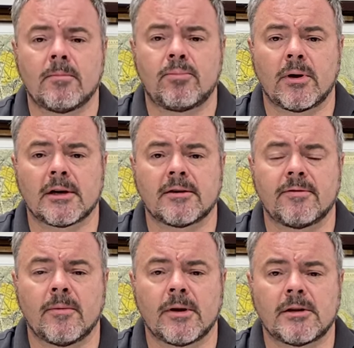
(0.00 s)
prior to
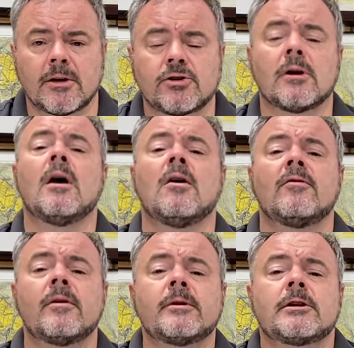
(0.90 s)
fermentation.
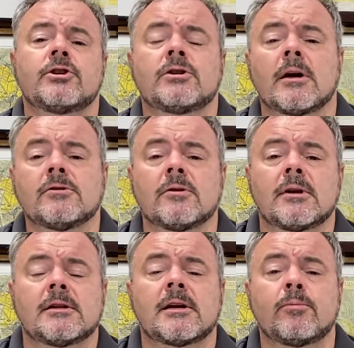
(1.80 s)
Fermentation goes on
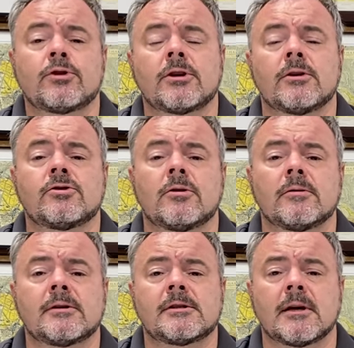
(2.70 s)
in temperature
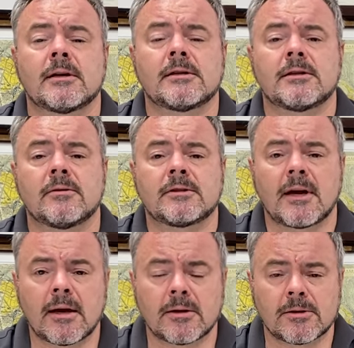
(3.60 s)
controlled stainless steel
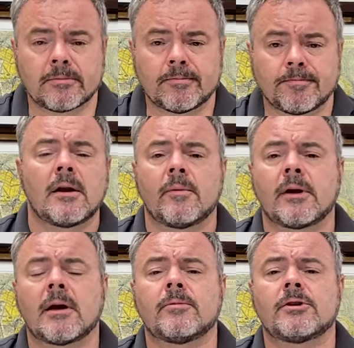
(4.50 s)
tanks. And when
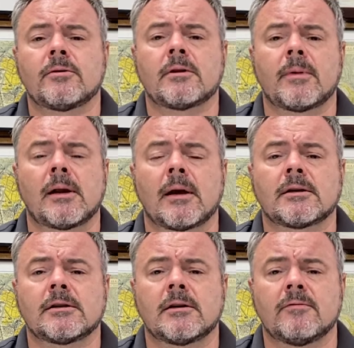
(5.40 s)
it came to doing the
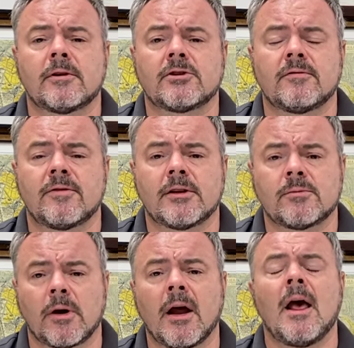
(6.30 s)
malolactic conversion for this
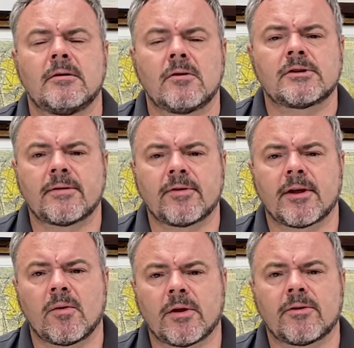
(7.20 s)
wine, not
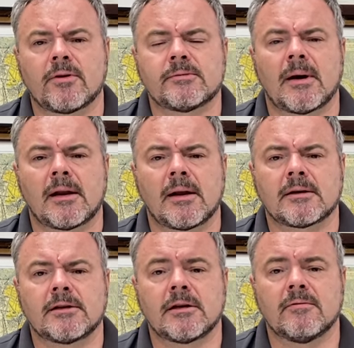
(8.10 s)
everything went through its
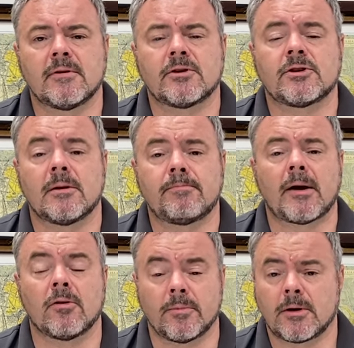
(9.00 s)
malolactic conversion in
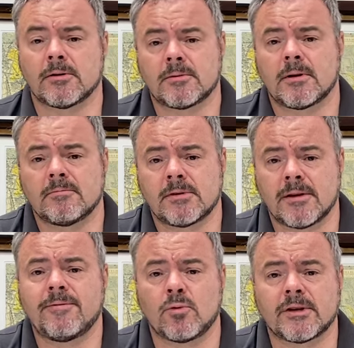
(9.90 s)
barrel because the
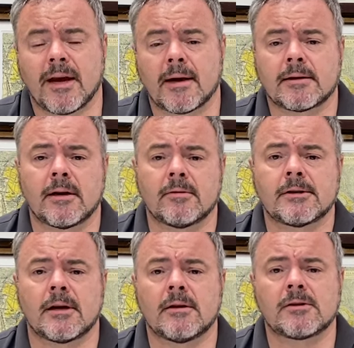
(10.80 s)
40 hectare
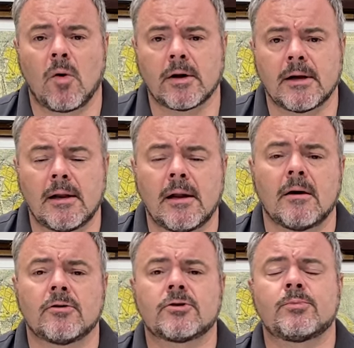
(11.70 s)
estate is quite a
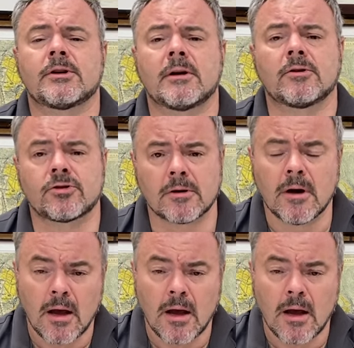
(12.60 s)
large production